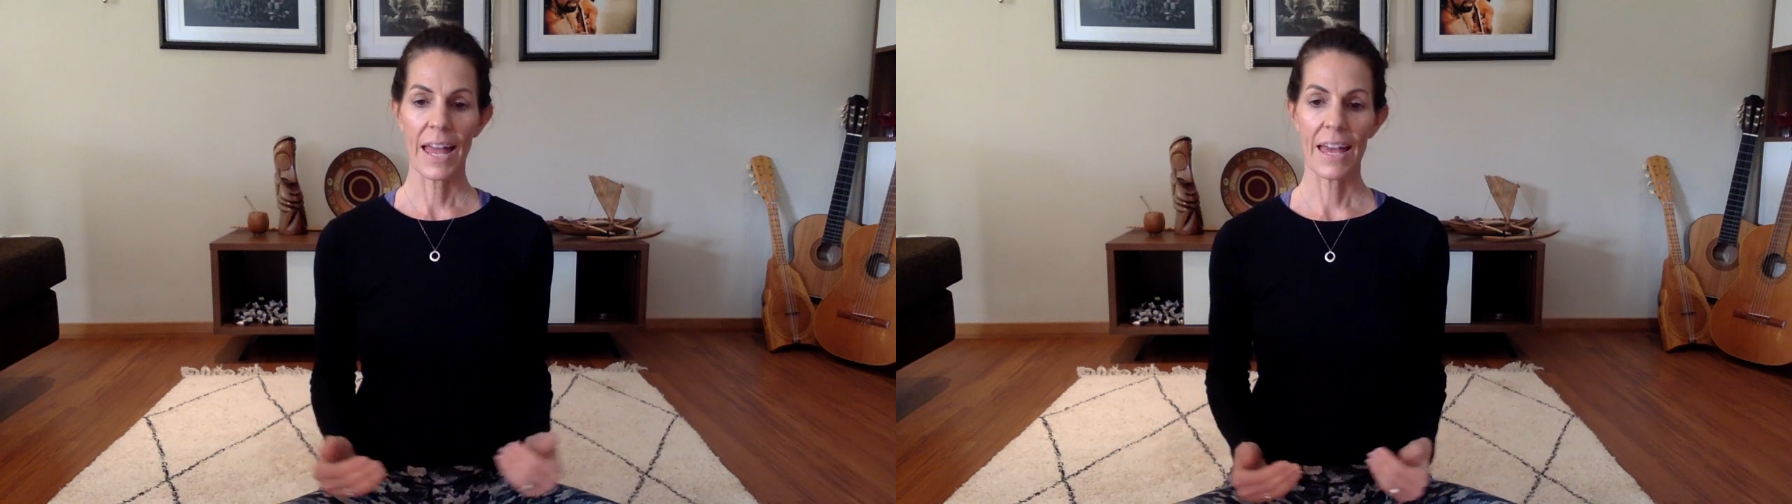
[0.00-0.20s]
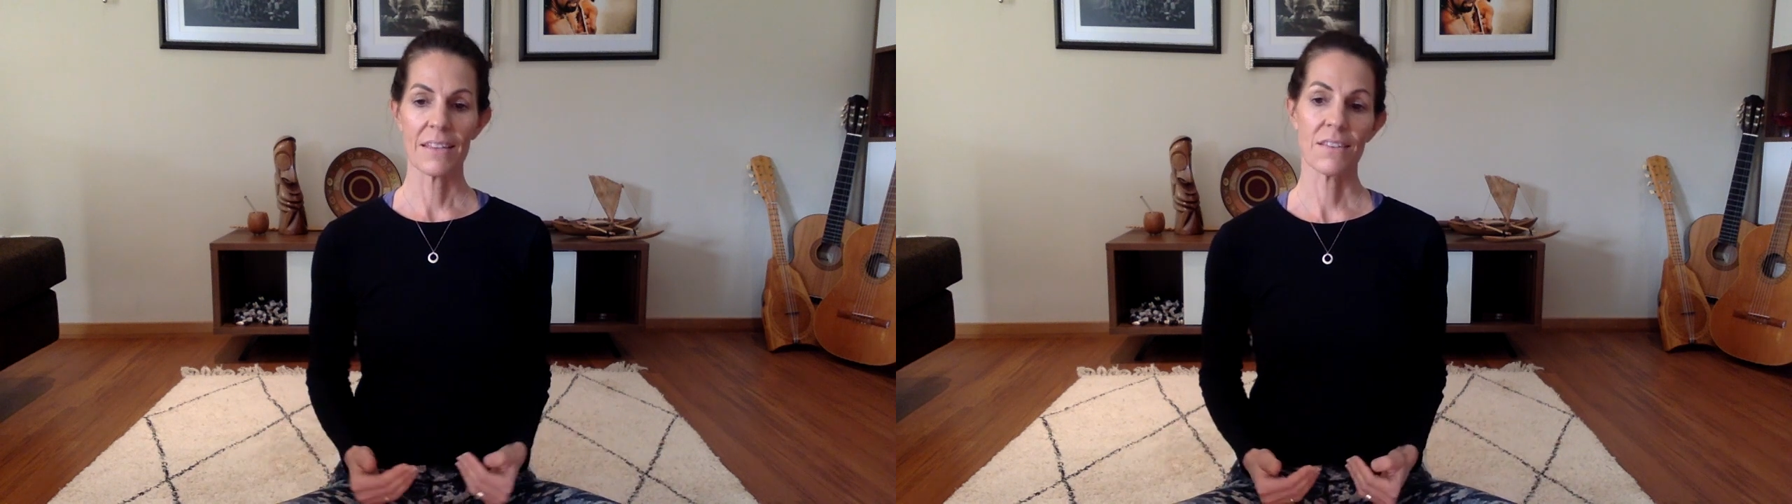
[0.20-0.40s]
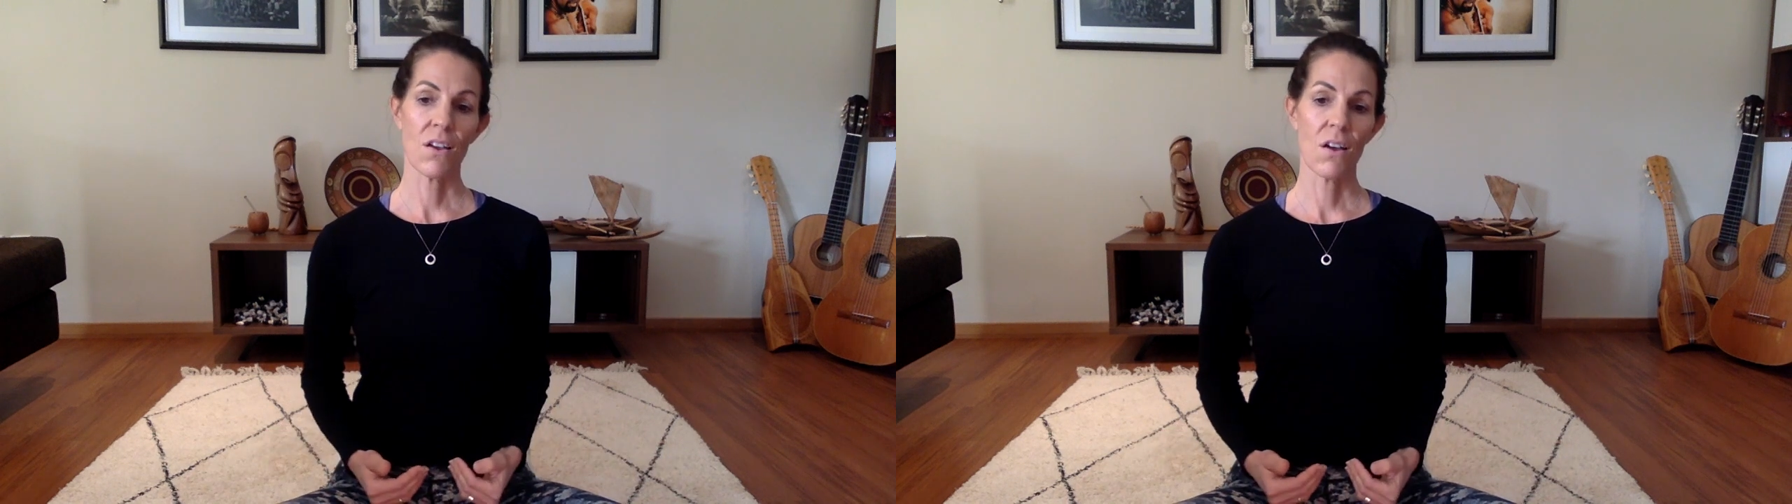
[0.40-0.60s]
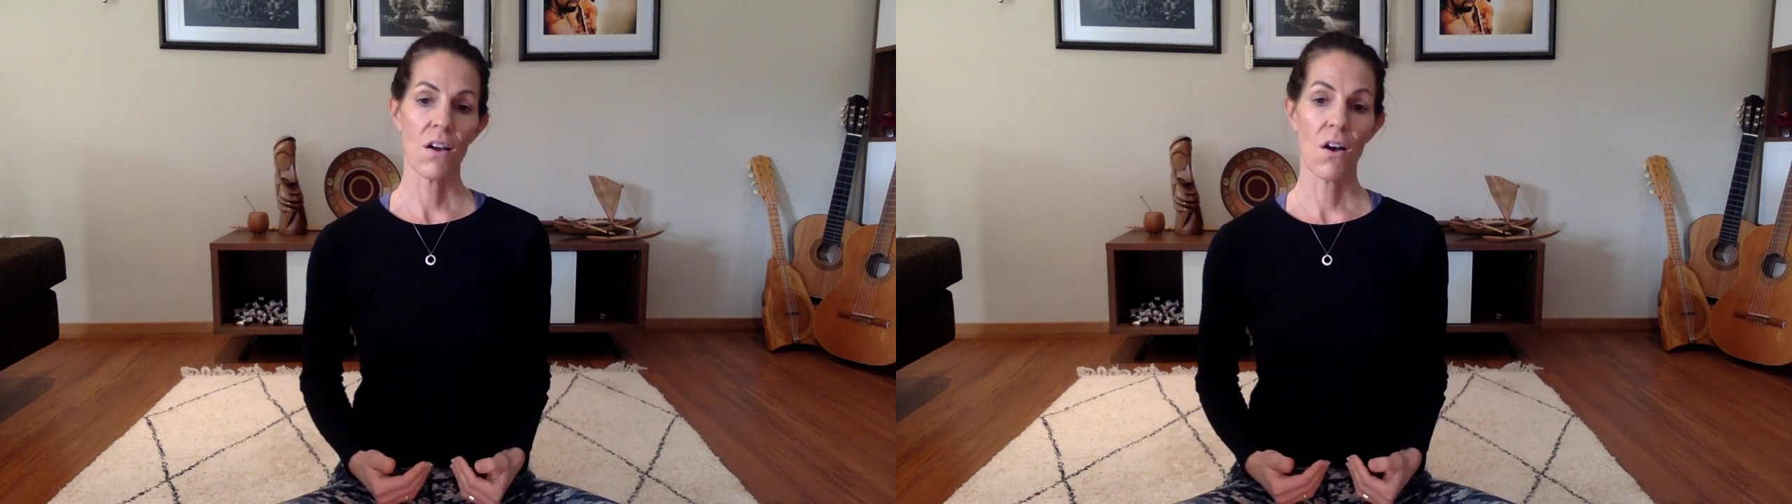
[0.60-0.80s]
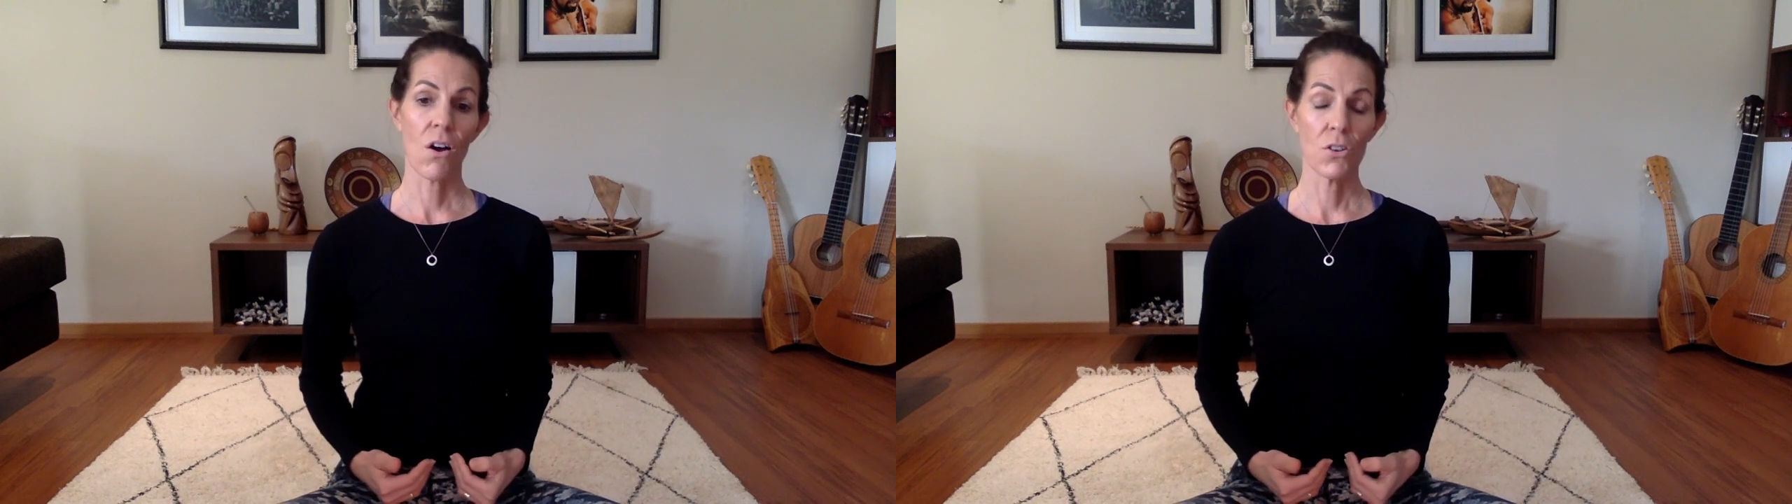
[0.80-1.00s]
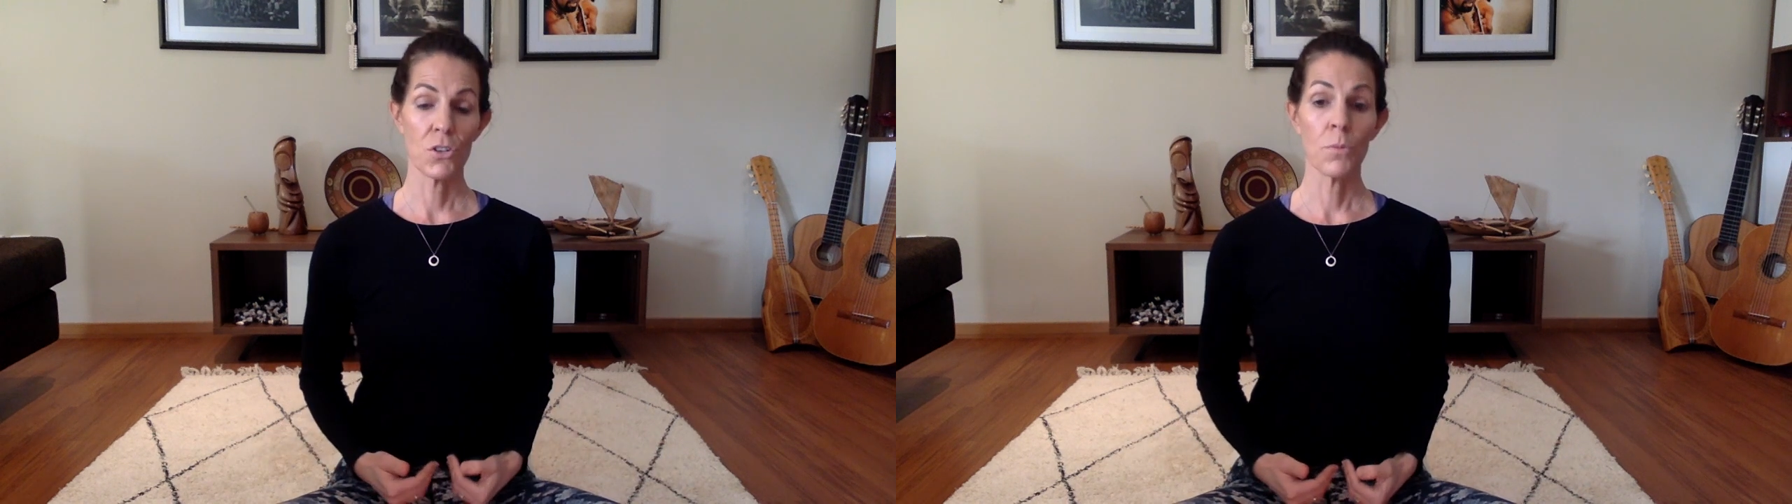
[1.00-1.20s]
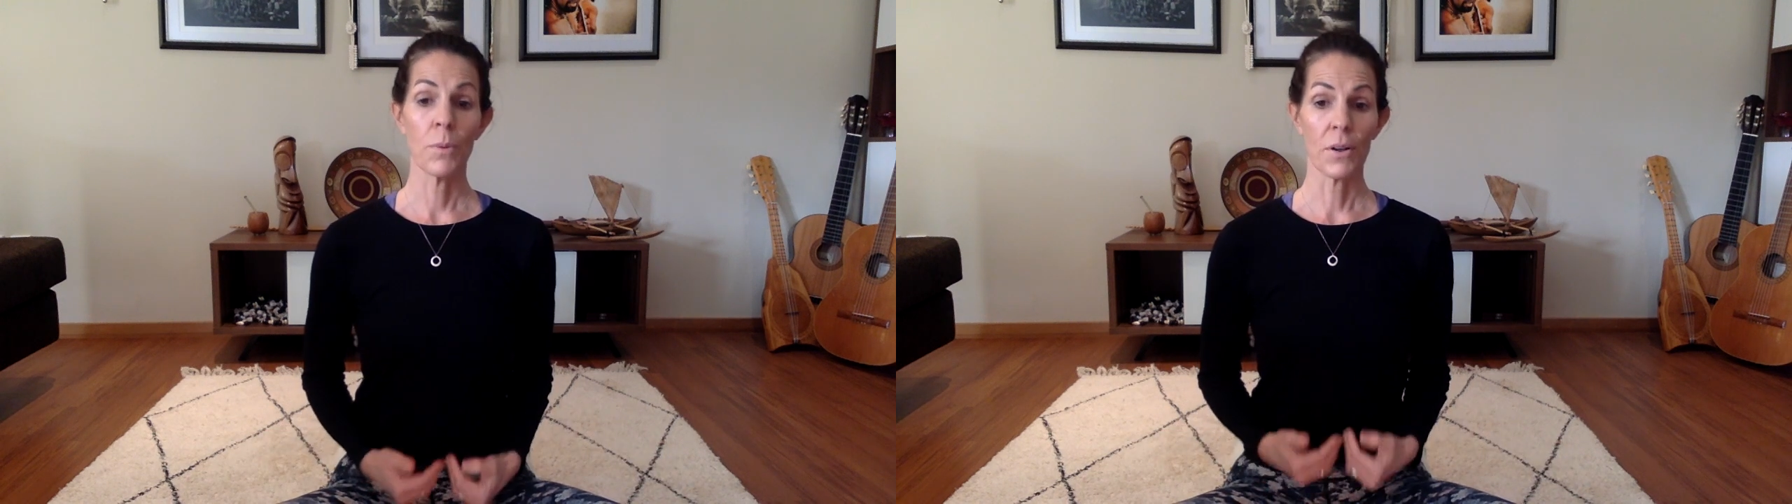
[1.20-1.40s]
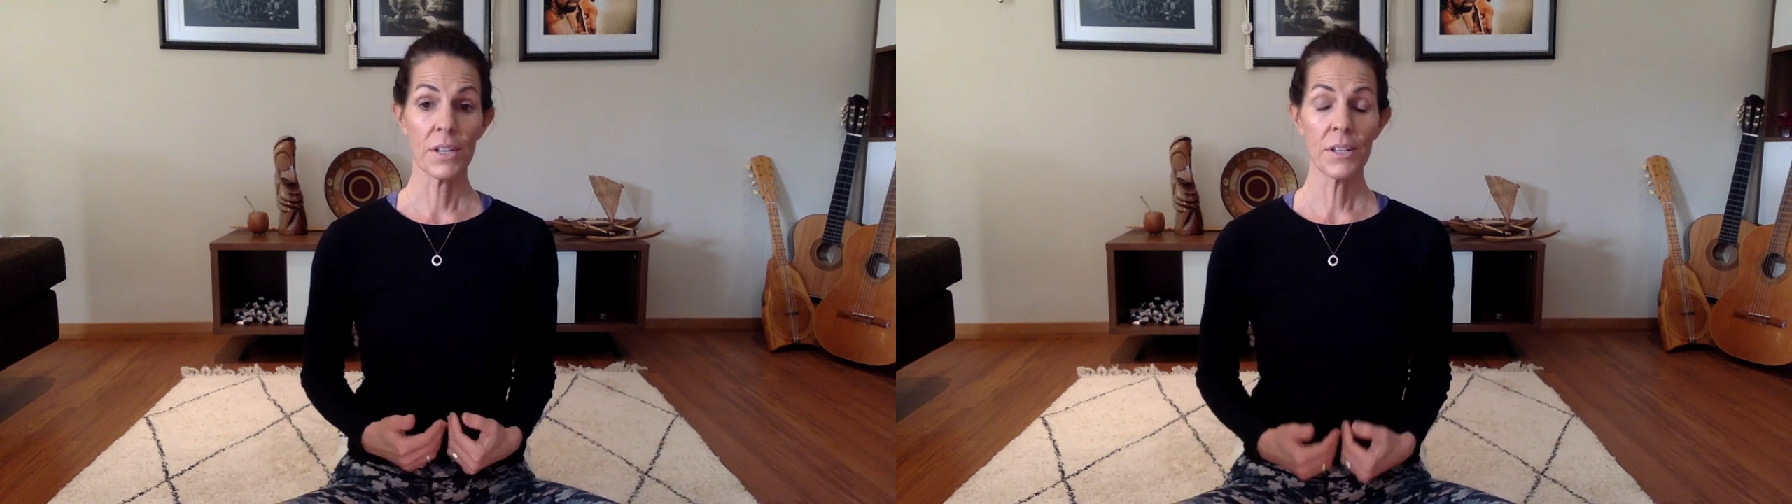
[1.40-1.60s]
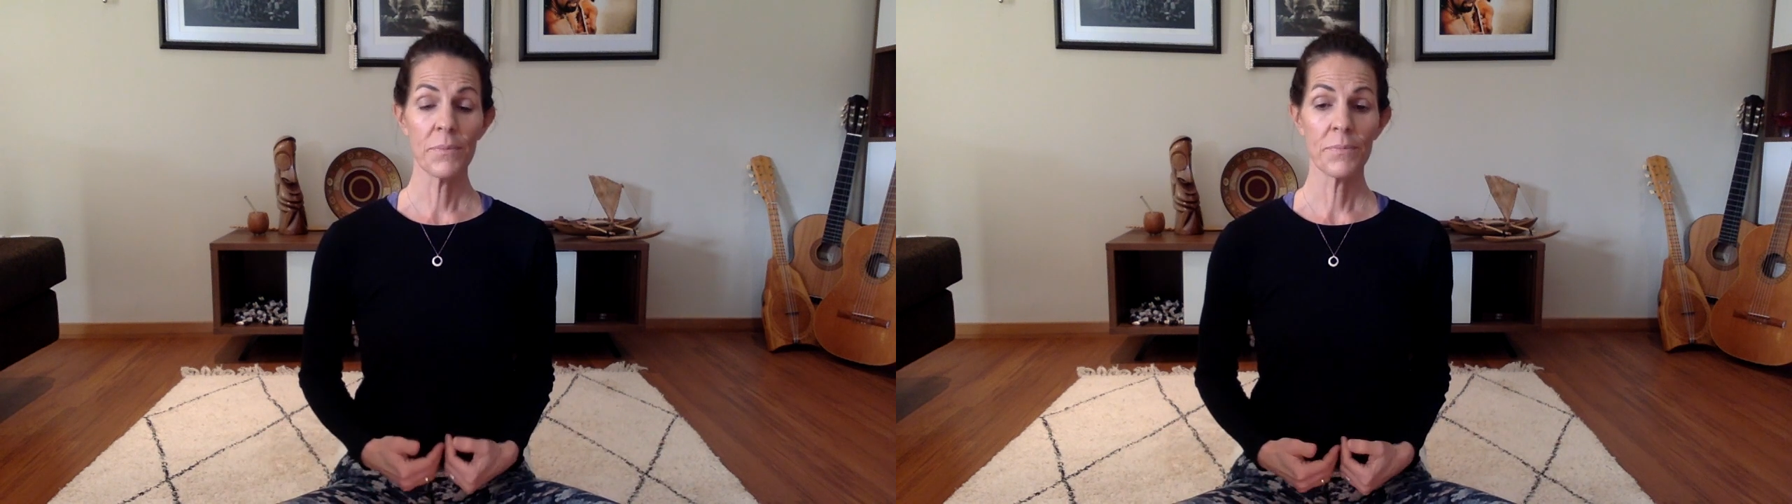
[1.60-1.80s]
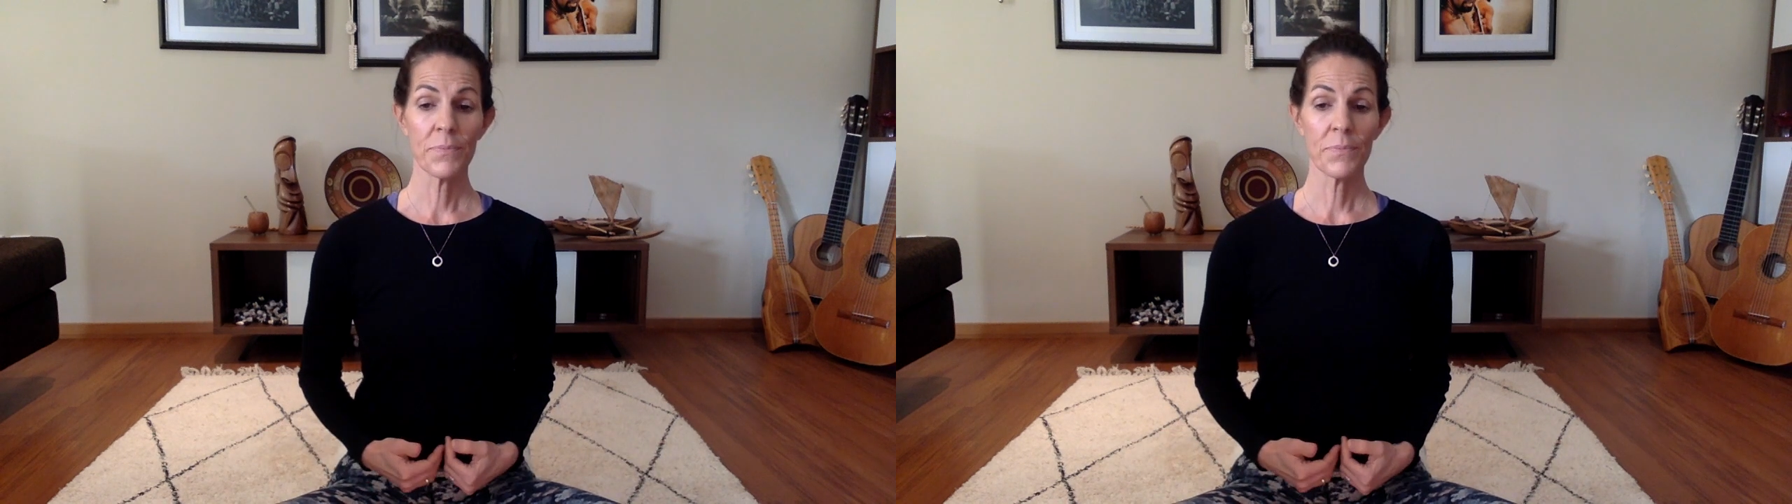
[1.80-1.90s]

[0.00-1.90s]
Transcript: has on your body.